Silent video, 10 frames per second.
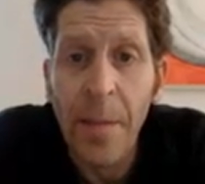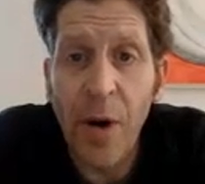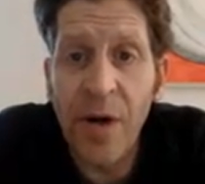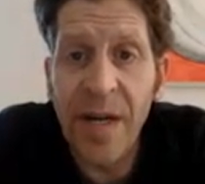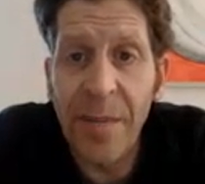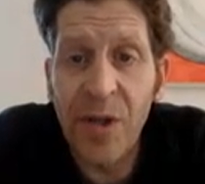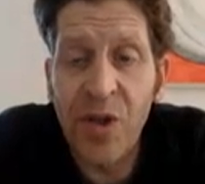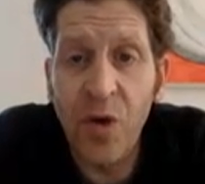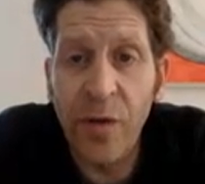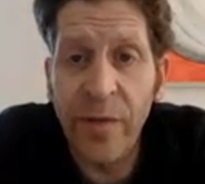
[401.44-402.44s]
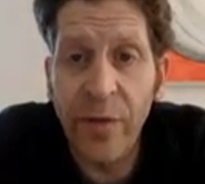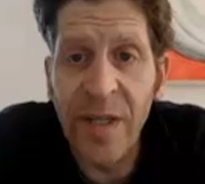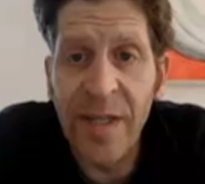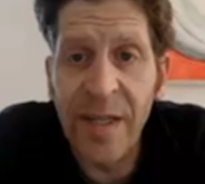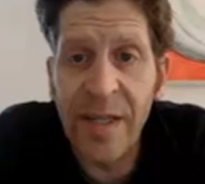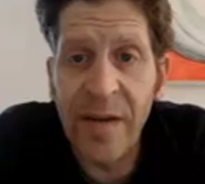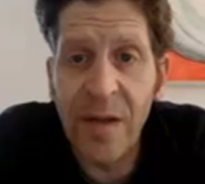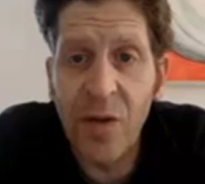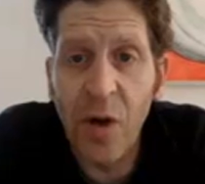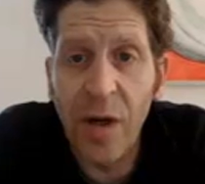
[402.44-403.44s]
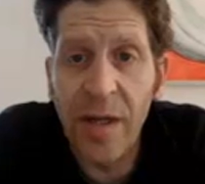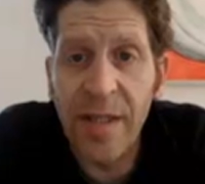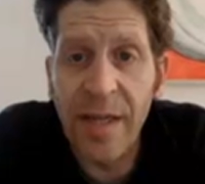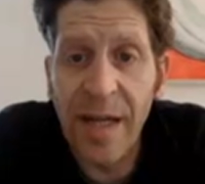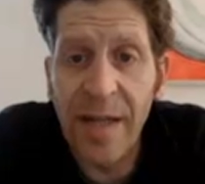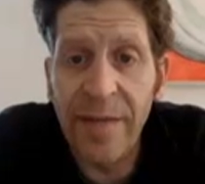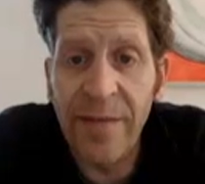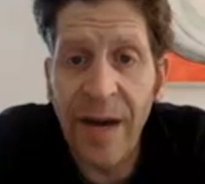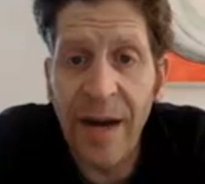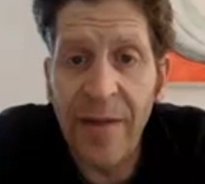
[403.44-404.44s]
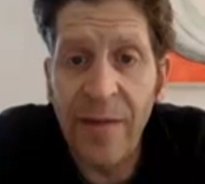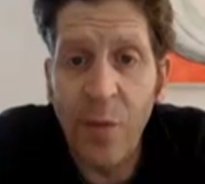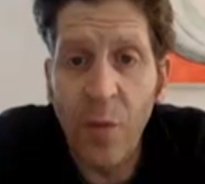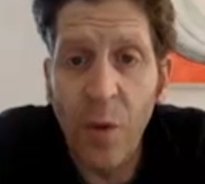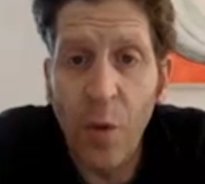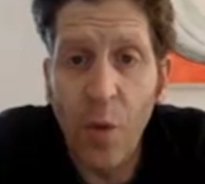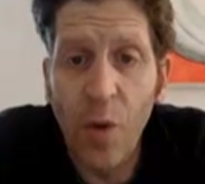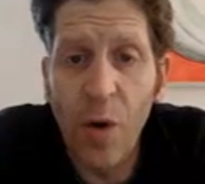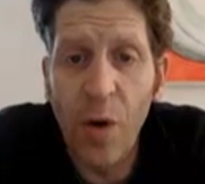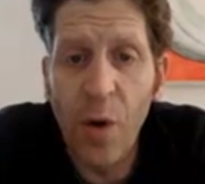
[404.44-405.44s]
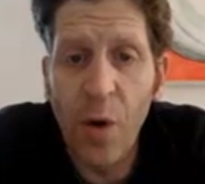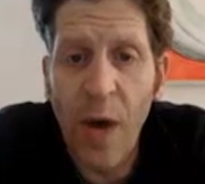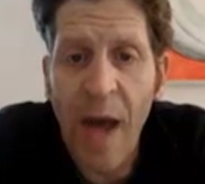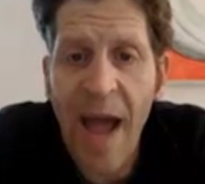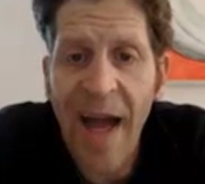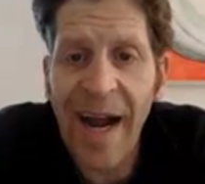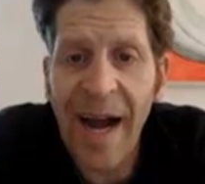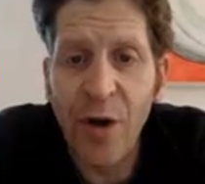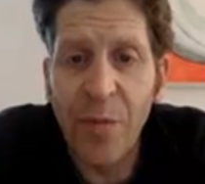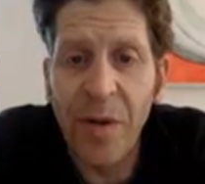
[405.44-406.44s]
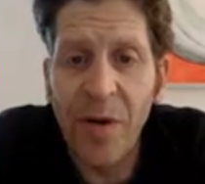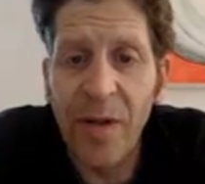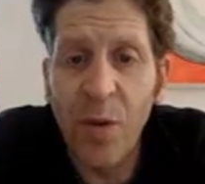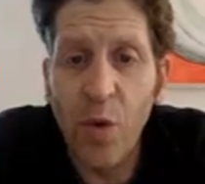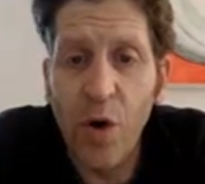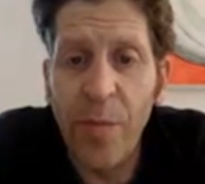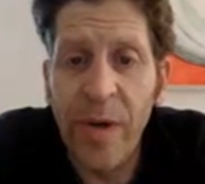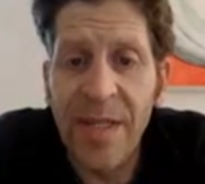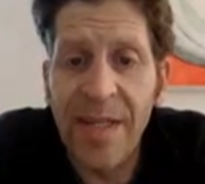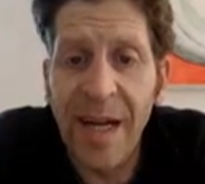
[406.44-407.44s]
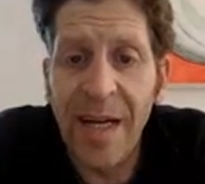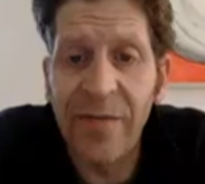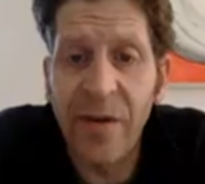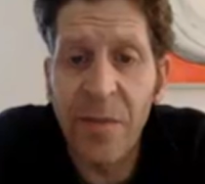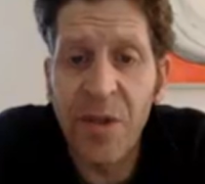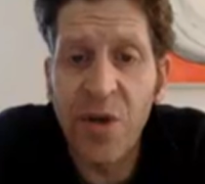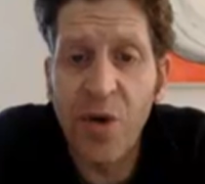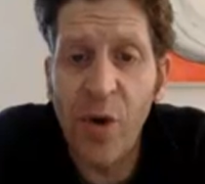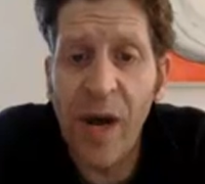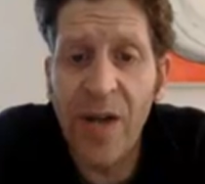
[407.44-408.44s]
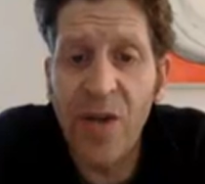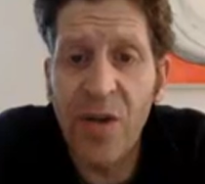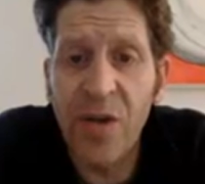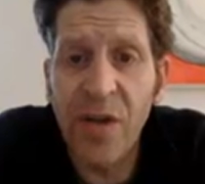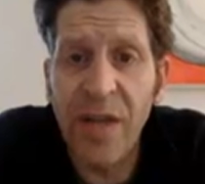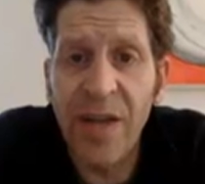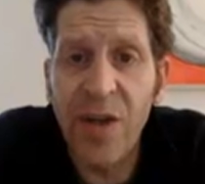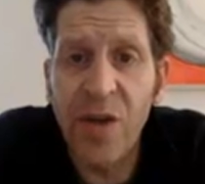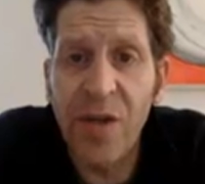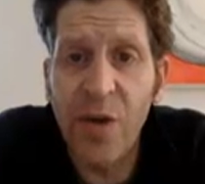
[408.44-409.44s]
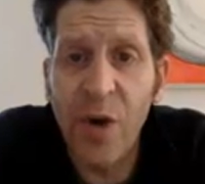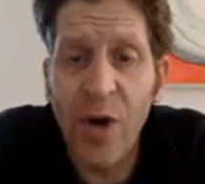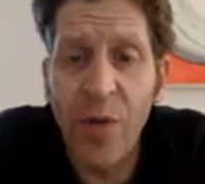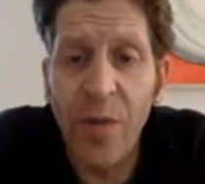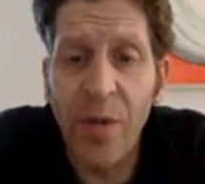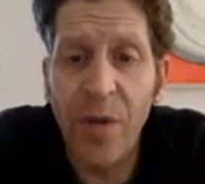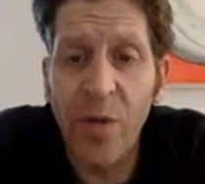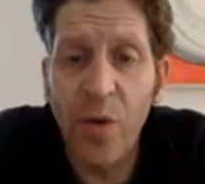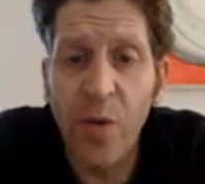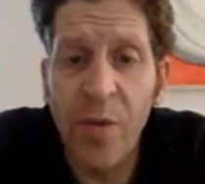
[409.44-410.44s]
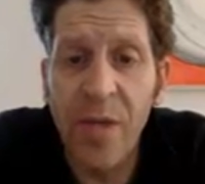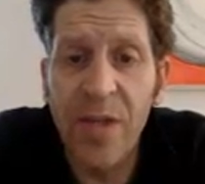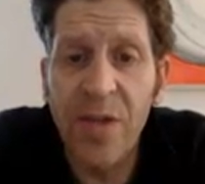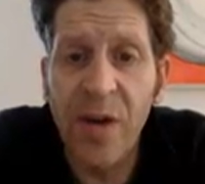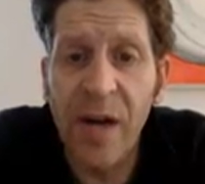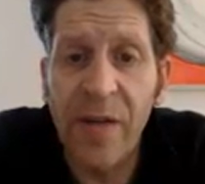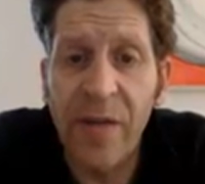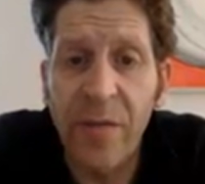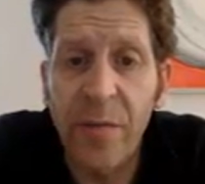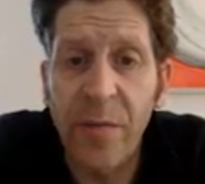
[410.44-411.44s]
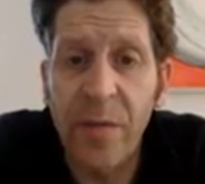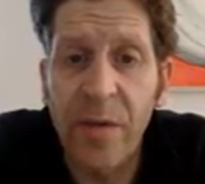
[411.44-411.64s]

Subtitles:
Bonus number 2, $46.95. Hack how to build a WordPress site from scratch. So that shows you how to build a WordPress site from